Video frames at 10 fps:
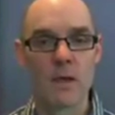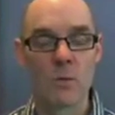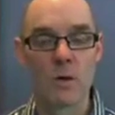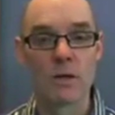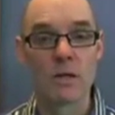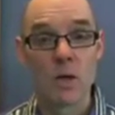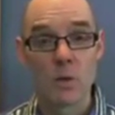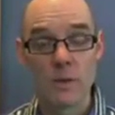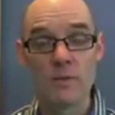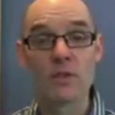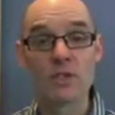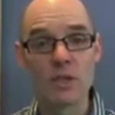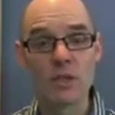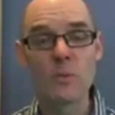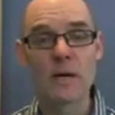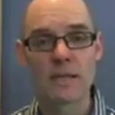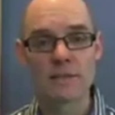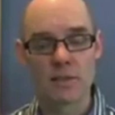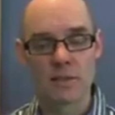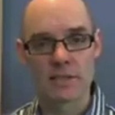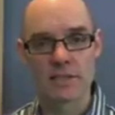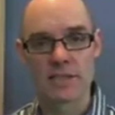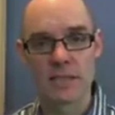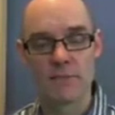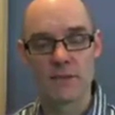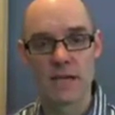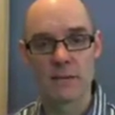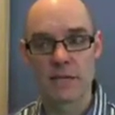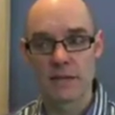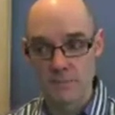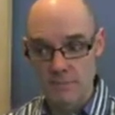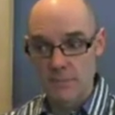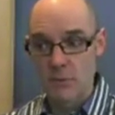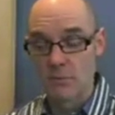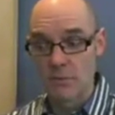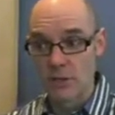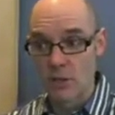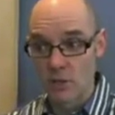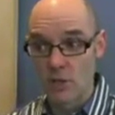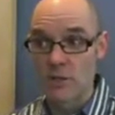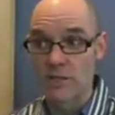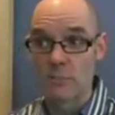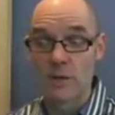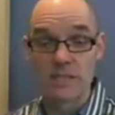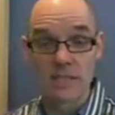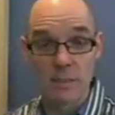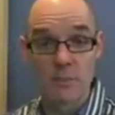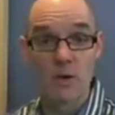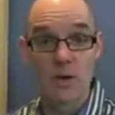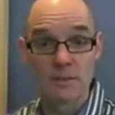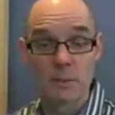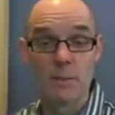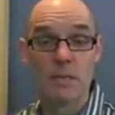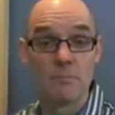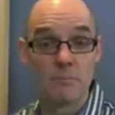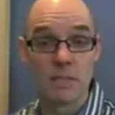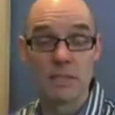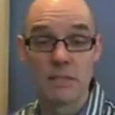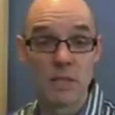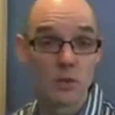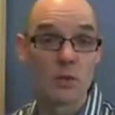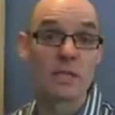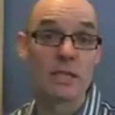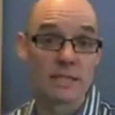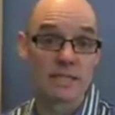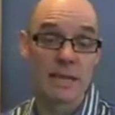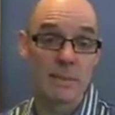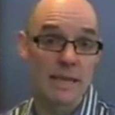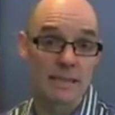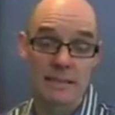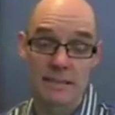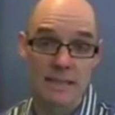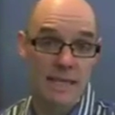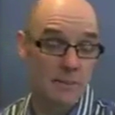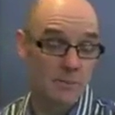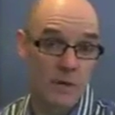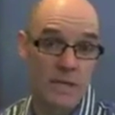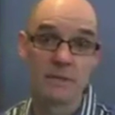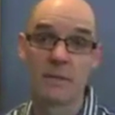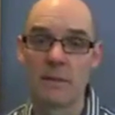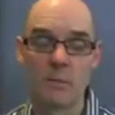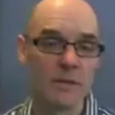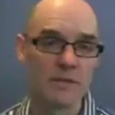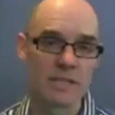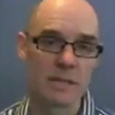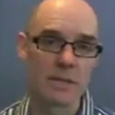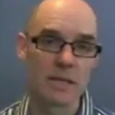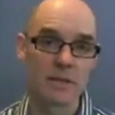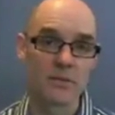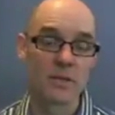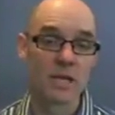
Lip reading: Well, we've learned 2 models that look at the same phenomena. That people, you go to some place and the people all seem to be, looking the same, acting the same, right? And they believe the same things.